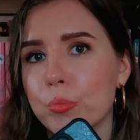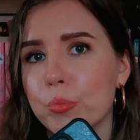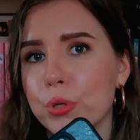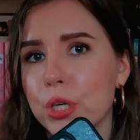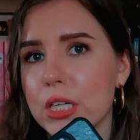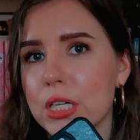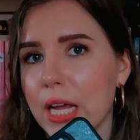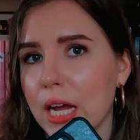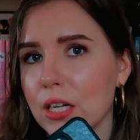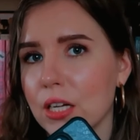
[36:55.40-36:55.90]

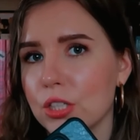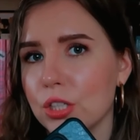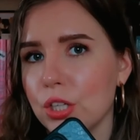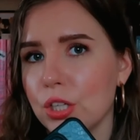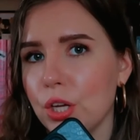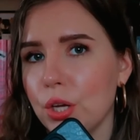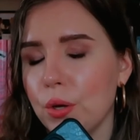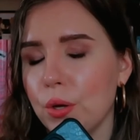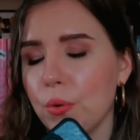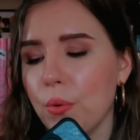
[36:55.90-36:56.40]
protect
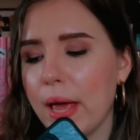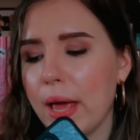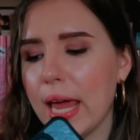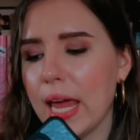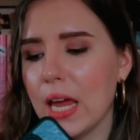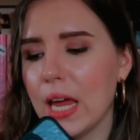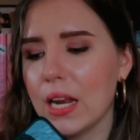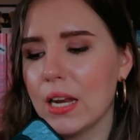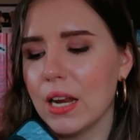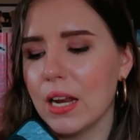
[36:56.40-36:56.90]
you.
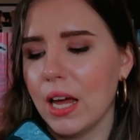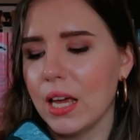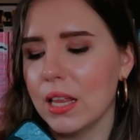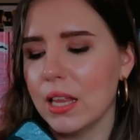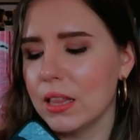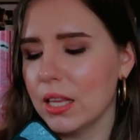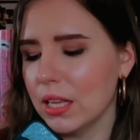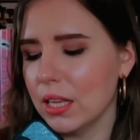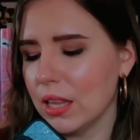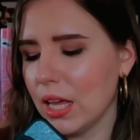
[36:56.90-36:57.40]
And I
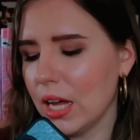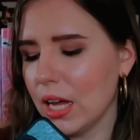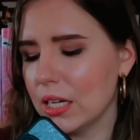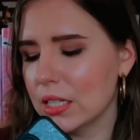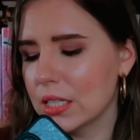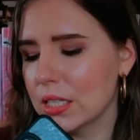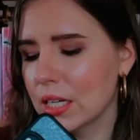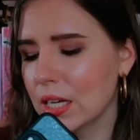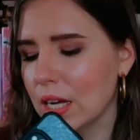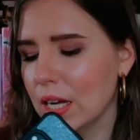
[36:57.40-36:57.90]
think
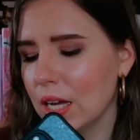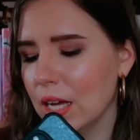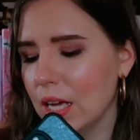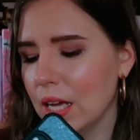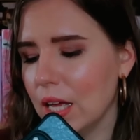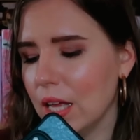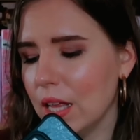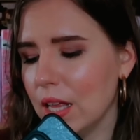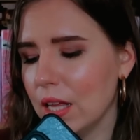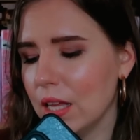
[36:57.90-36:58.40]
that
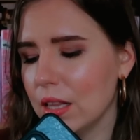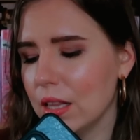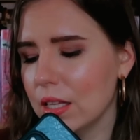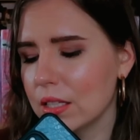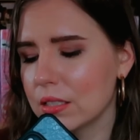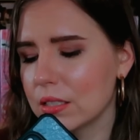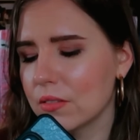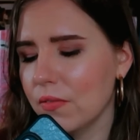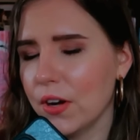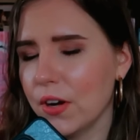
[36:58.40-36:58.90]

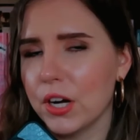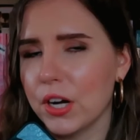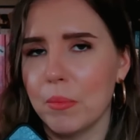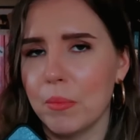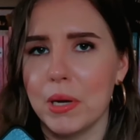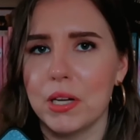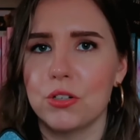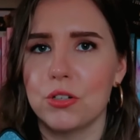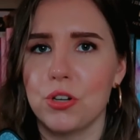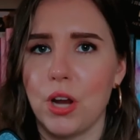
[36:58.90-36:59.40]
this very
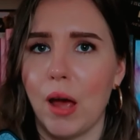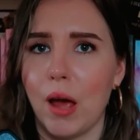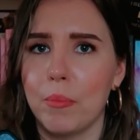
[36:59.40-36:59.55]
much